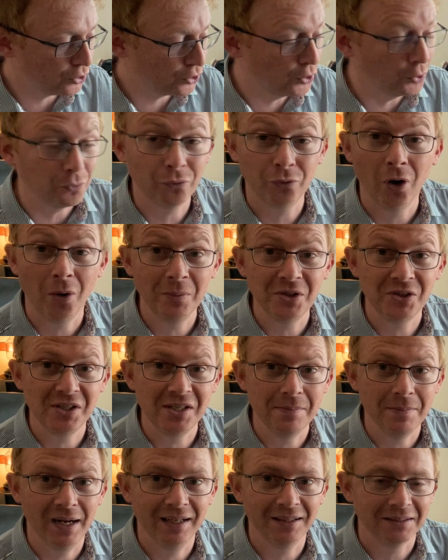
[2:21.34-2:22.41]
took from his
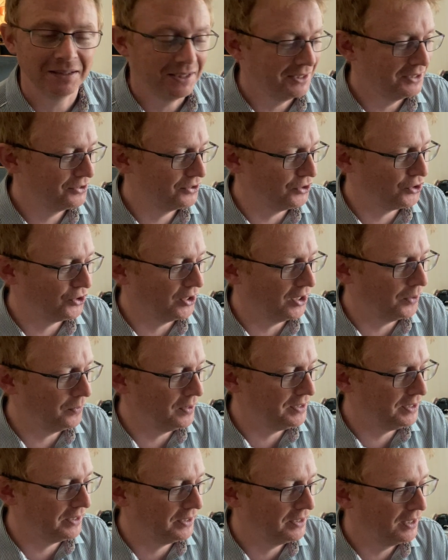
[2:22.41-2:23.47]
email to share
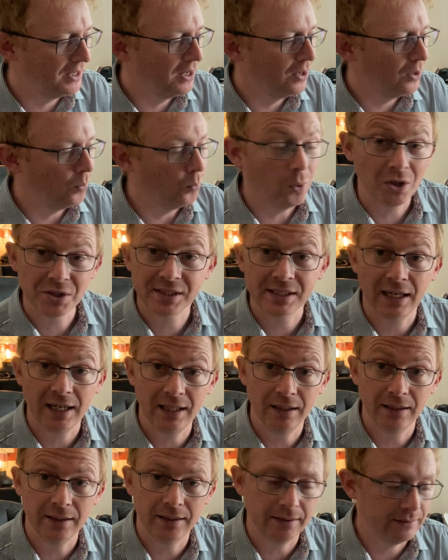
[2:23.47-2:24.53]
with you. What I
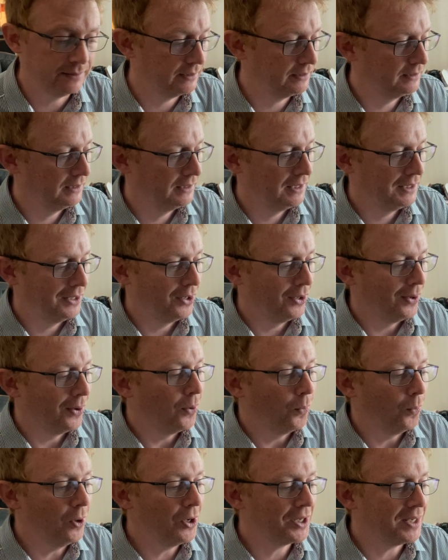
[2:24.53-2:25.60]
learned:
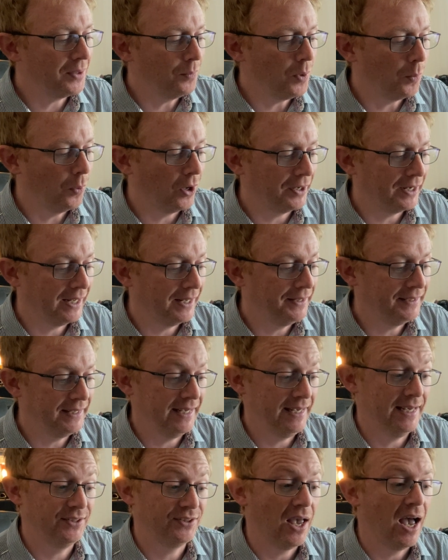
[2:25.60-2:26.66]
working with one hand
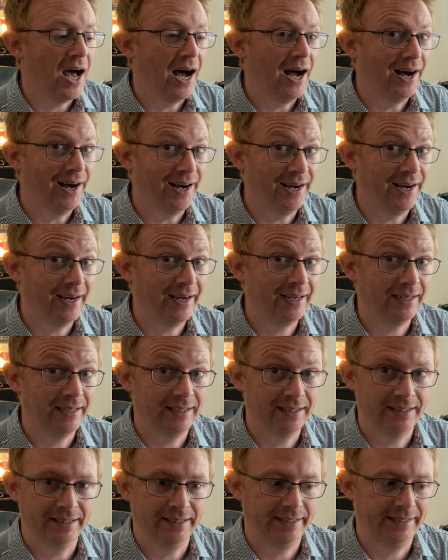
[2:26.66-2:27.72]
is
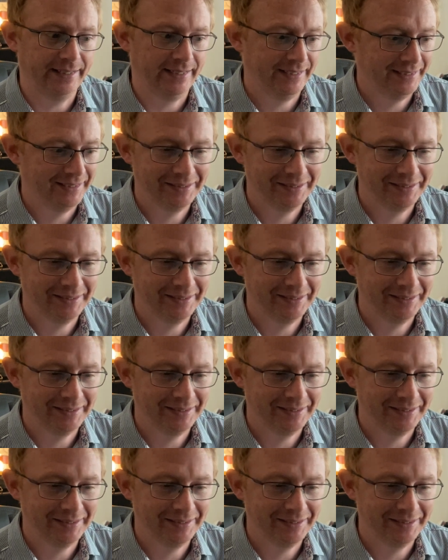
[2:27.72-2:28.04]
hard.